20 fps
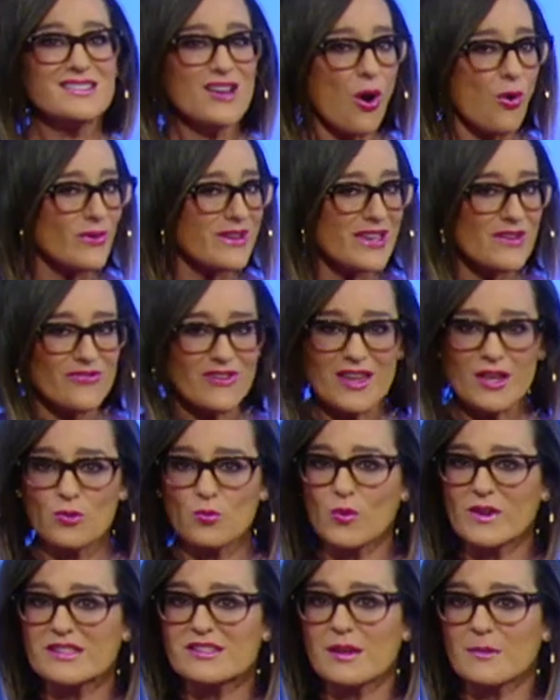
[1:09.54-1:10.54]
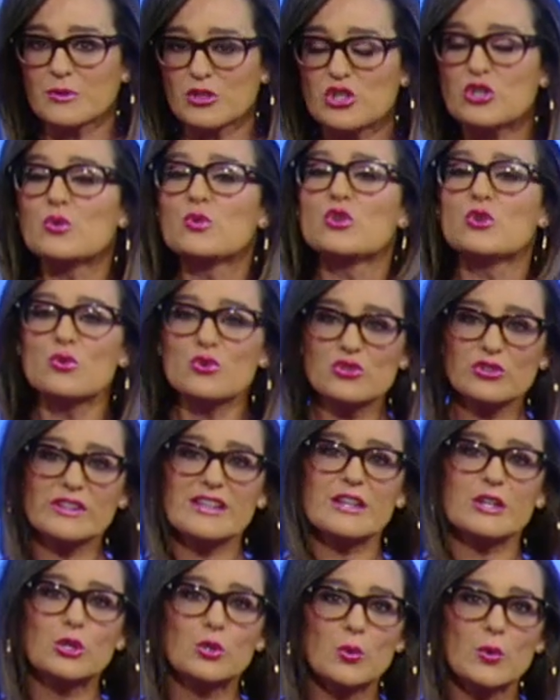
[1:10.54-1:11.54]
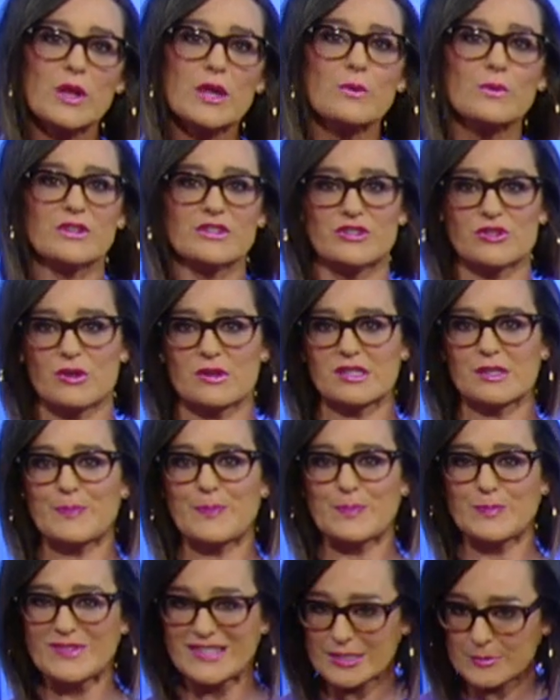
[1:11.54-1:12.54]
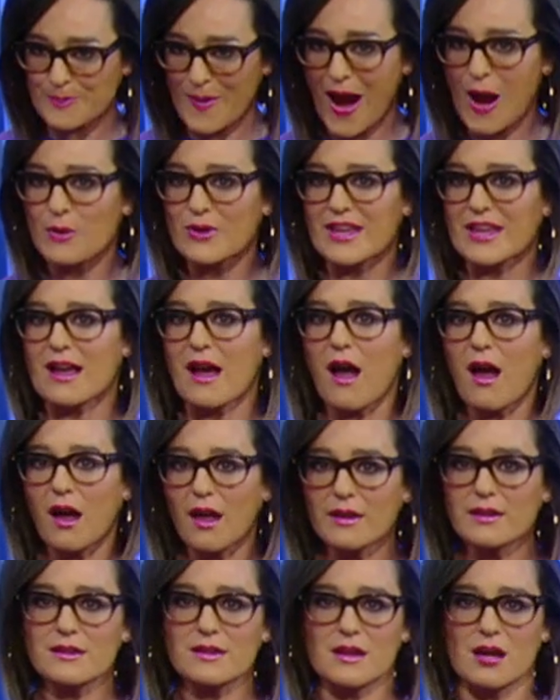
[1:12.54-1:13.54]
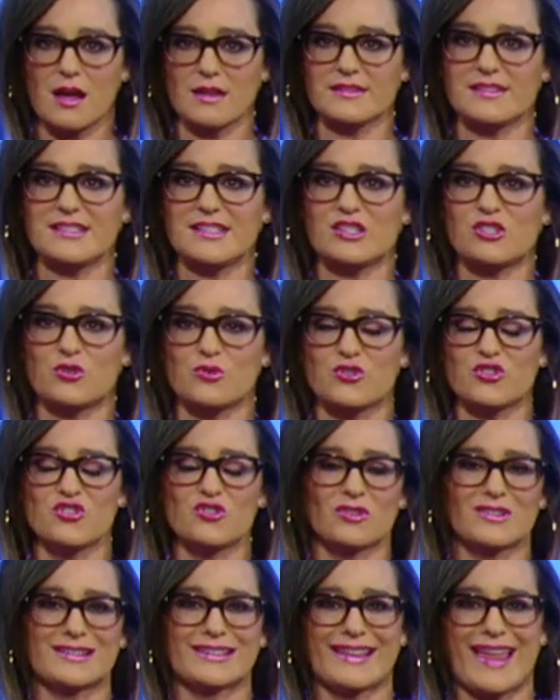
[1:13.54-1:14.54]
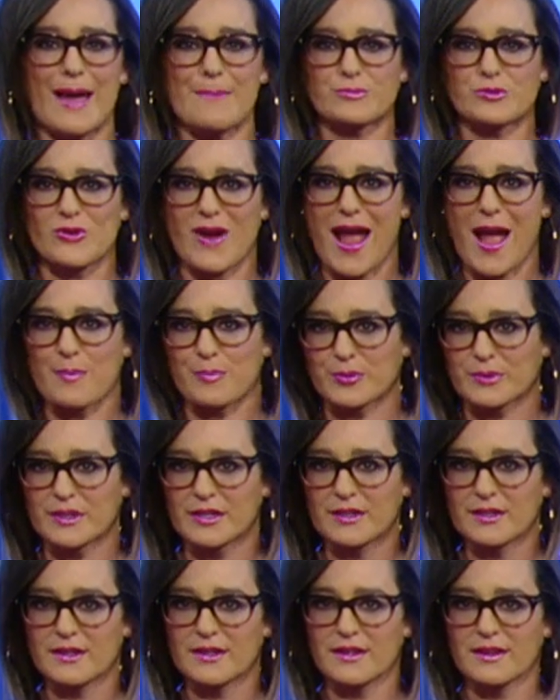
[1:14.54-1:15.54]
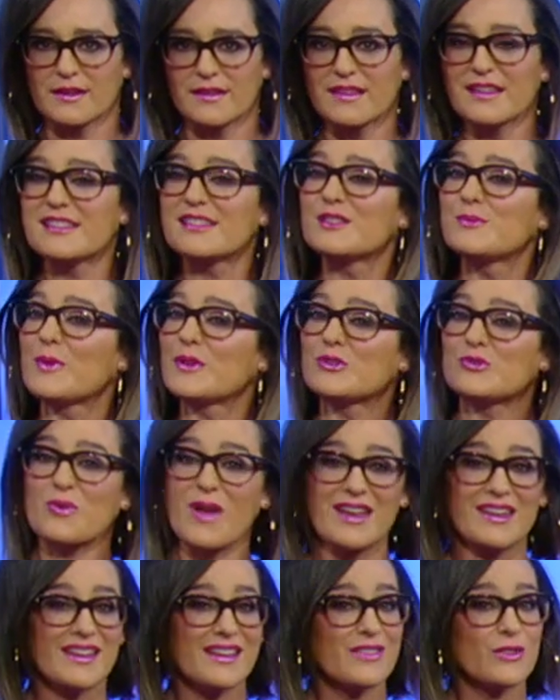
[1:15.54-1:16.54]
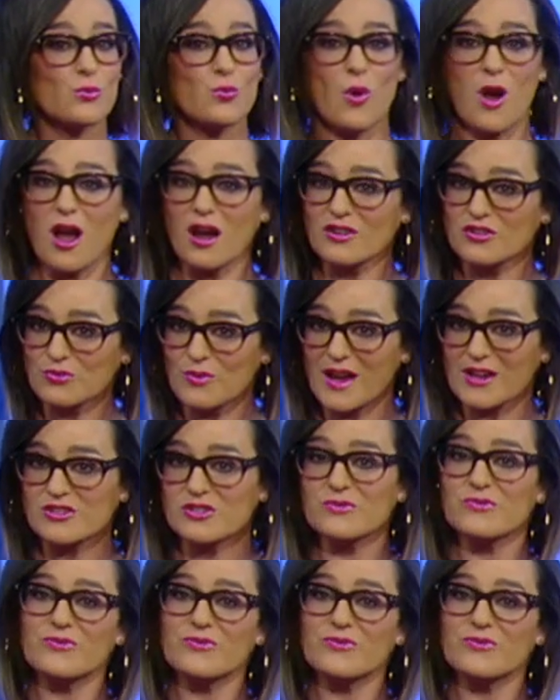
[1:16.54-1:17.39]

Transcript: don't give in when someone you usually agree with starts spouting unconstitutional claptrap. This has been trending in the wrong direction